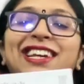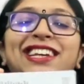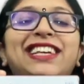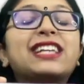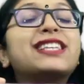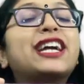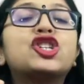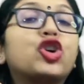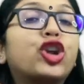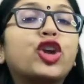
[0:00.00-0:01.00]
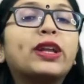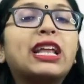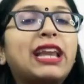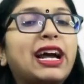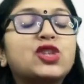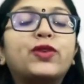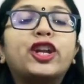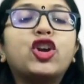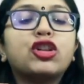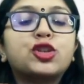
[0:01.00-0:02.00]
Yes, I showed you in the last
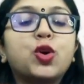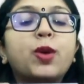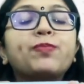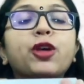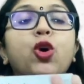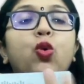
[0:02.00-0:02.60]
video also.